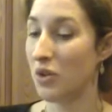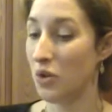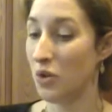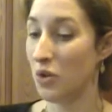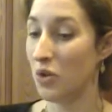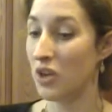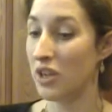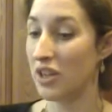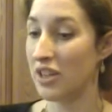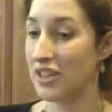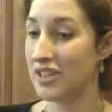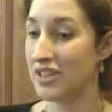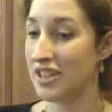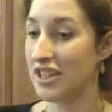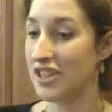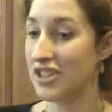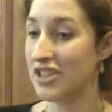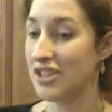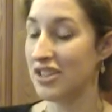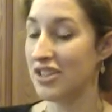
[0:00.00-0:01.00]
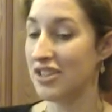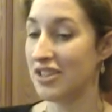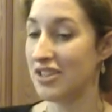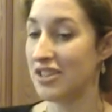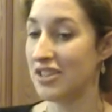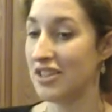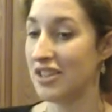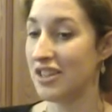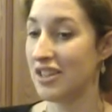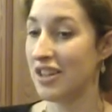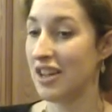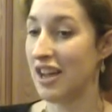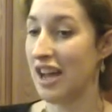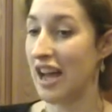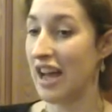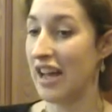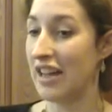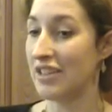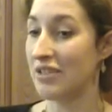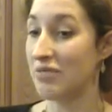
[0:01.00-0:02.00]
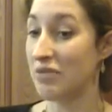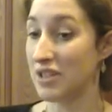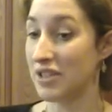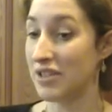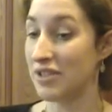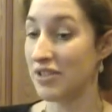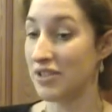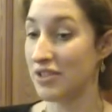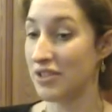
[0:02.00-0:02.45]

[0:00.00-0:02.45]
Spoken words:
organisations and residents'